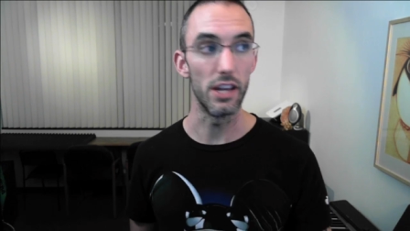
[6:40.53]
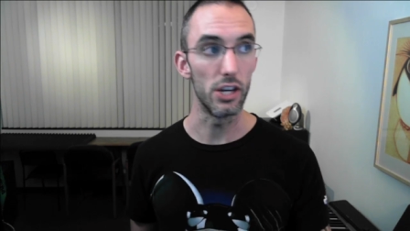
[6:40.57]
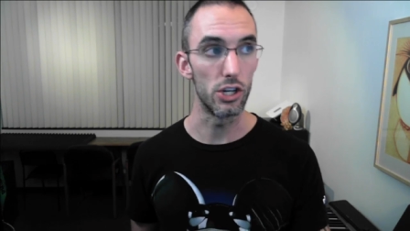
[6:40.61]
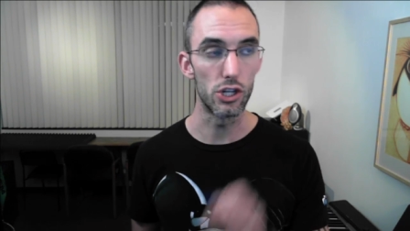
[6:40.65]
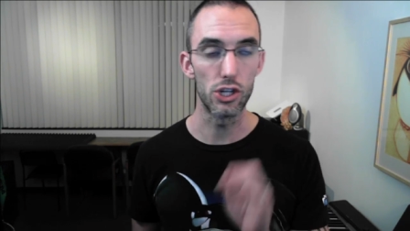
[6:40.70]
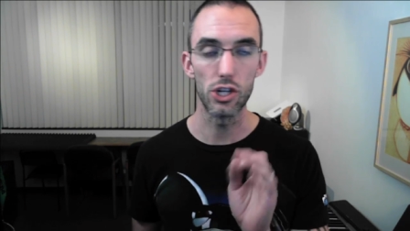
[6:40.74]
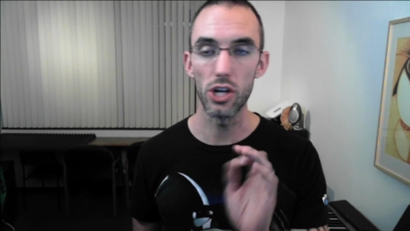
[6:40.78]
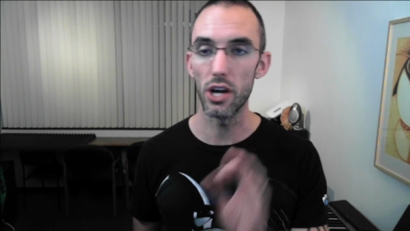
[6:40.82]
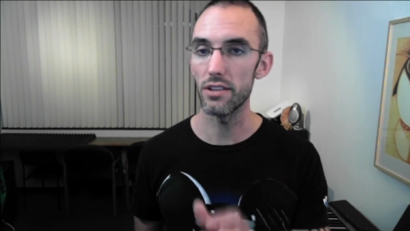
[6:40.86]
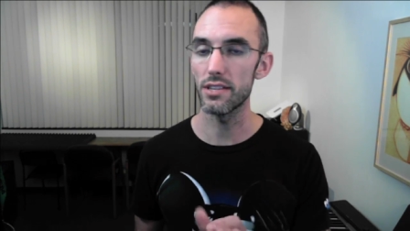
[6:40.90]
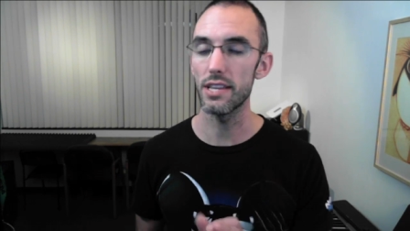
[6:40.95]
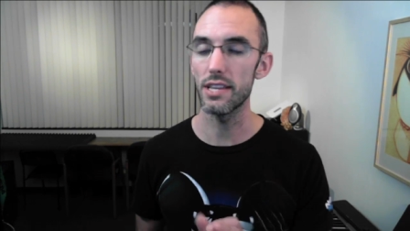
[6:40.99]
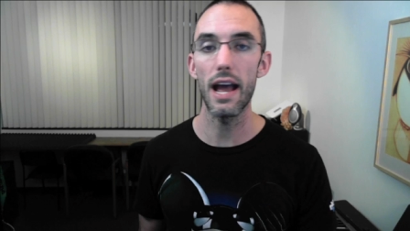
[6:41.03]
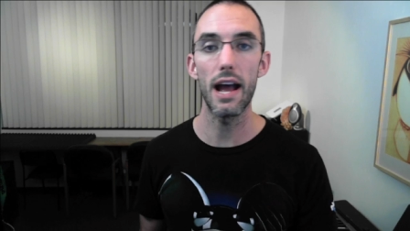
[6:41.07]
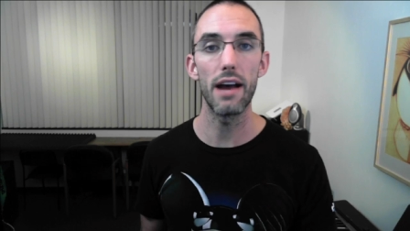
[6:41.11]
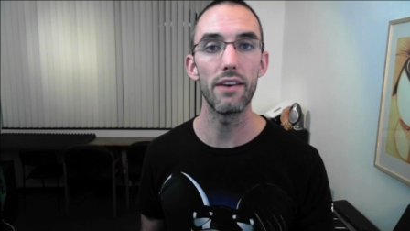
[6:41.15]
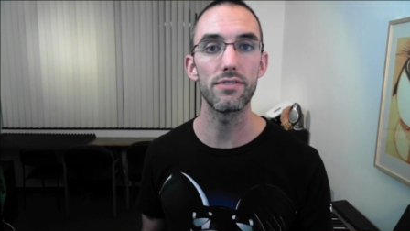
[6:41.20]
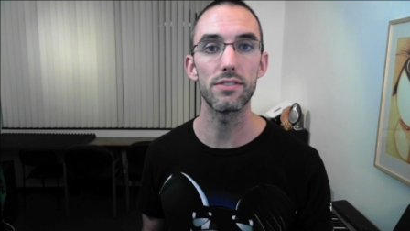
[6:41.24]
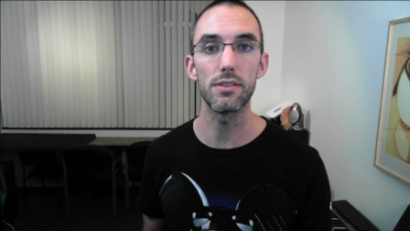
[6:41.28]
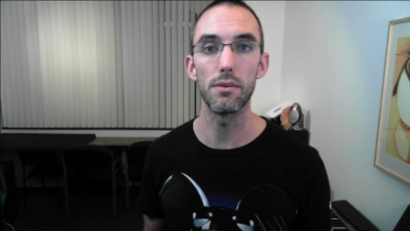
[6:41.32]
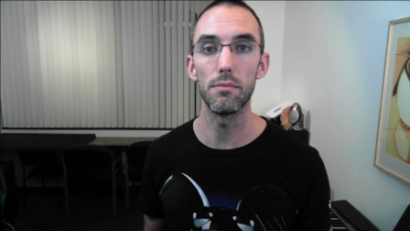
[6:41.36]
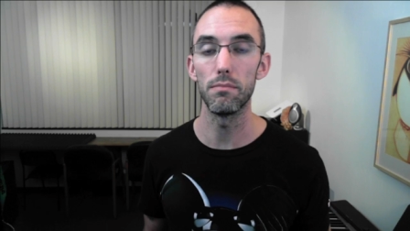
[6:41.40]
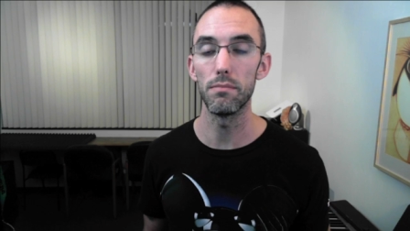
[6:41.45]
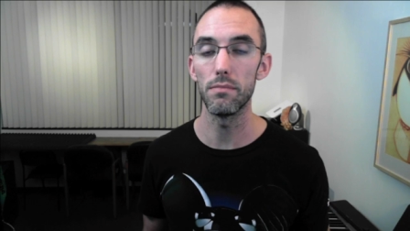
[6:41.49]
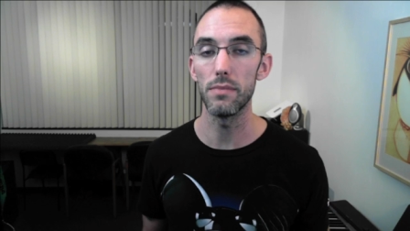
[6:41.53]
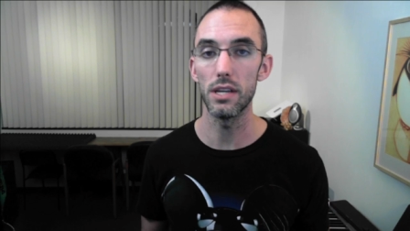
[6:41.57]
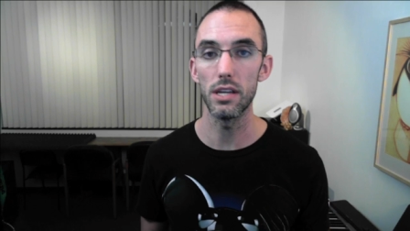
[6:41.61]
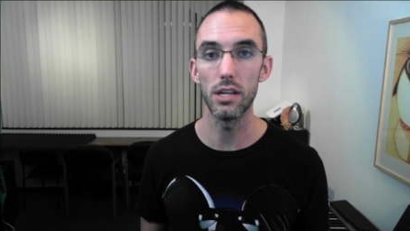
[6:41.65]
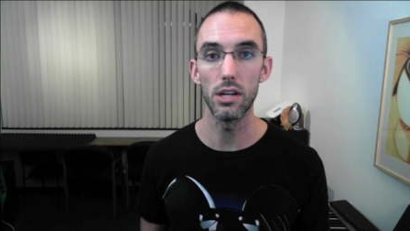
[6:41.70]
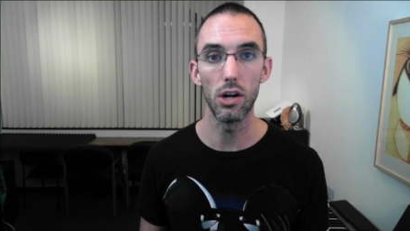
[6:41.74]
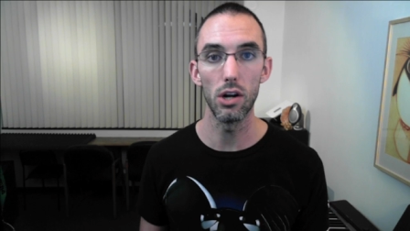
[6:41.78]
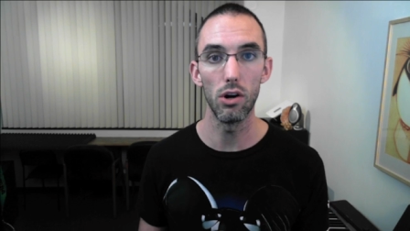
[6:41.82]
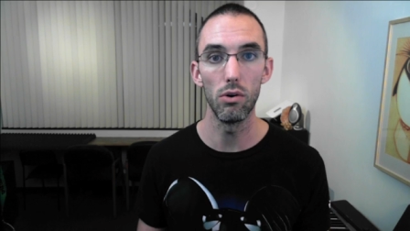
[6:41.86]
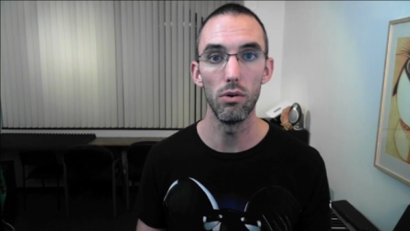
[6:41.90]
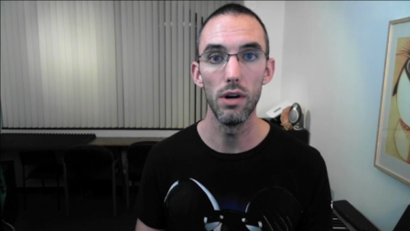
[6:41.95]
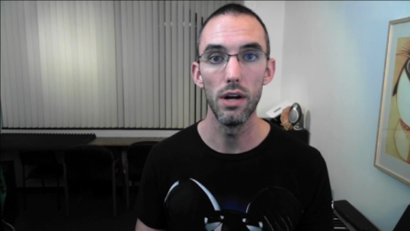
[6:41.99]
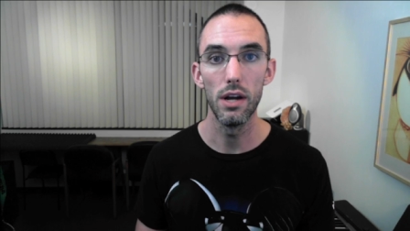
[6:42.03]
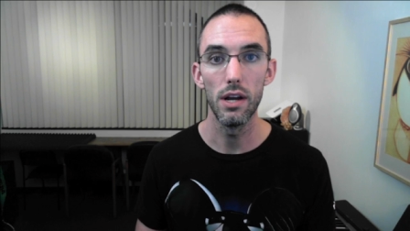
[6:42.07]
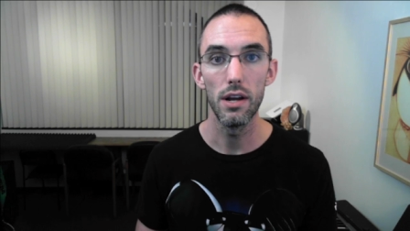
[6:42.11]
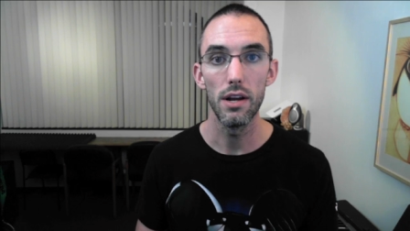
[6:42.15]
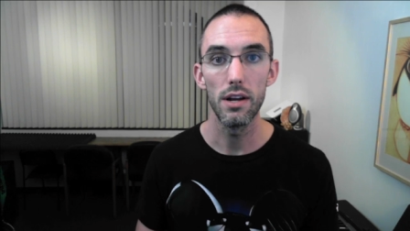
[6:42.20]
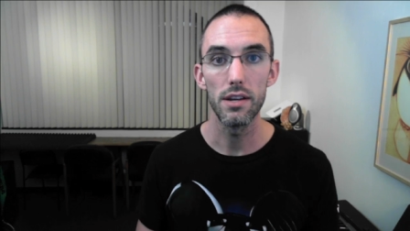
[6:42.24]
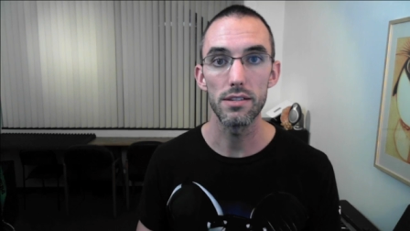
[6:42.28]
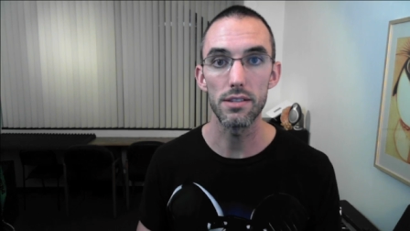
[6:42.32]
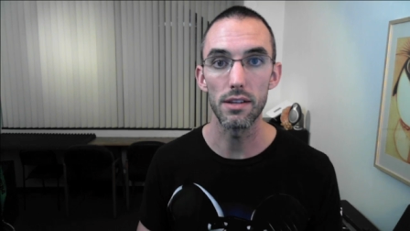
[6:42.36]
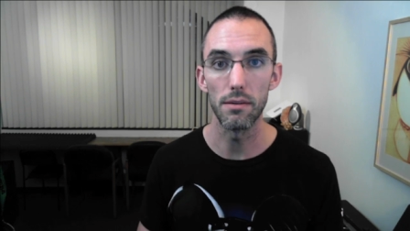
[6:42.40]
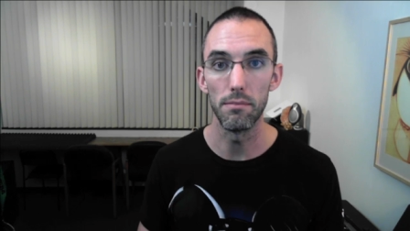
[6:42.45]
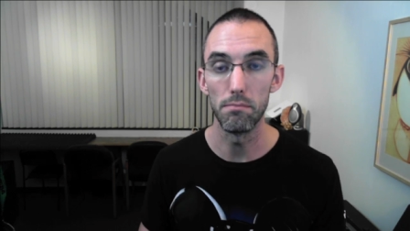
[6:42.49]
they just have some, you know,
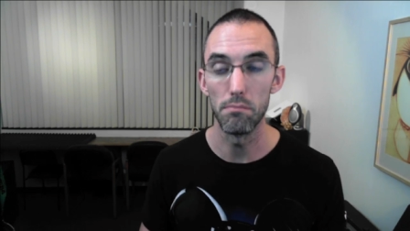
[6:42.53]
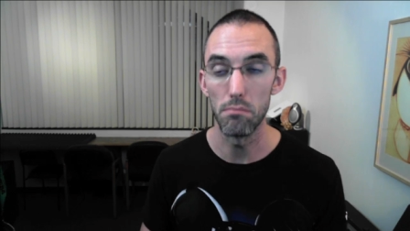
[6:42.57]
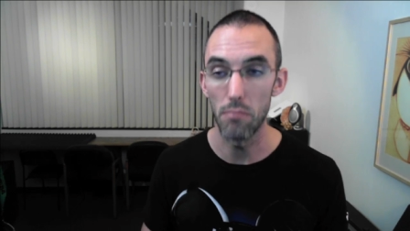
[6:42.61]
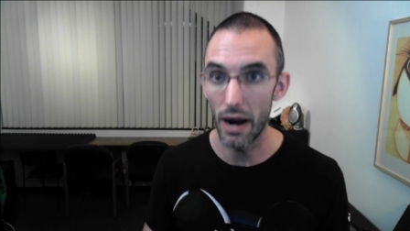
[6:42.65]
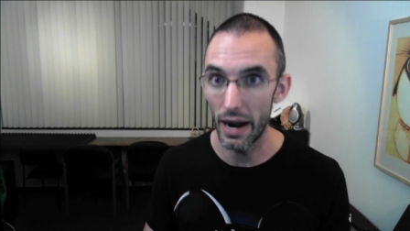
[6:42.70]
some